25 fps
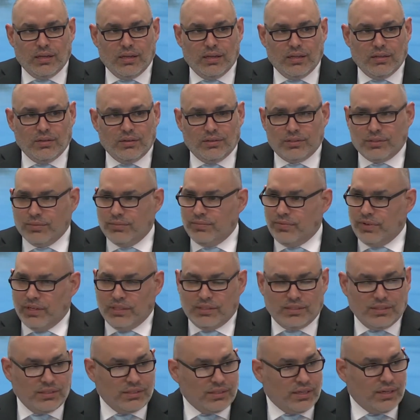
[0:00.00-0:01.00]
And there's some
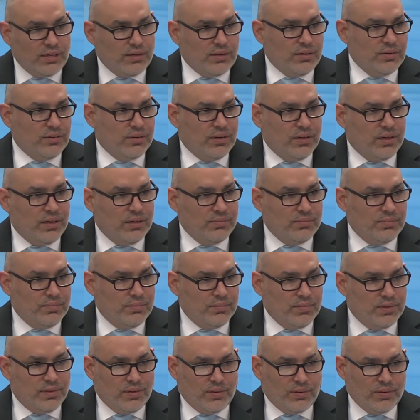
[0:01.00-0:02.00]
faces I don't I
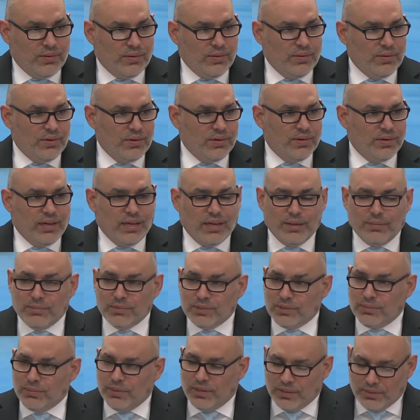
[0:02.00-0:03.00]
don't know your
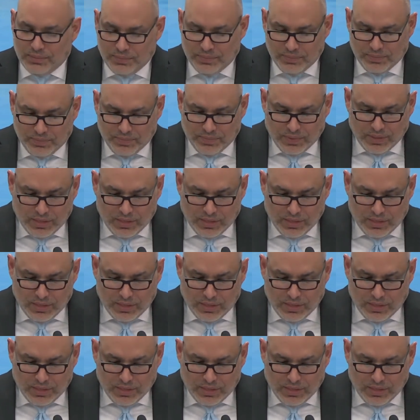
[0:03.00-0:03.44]
names, but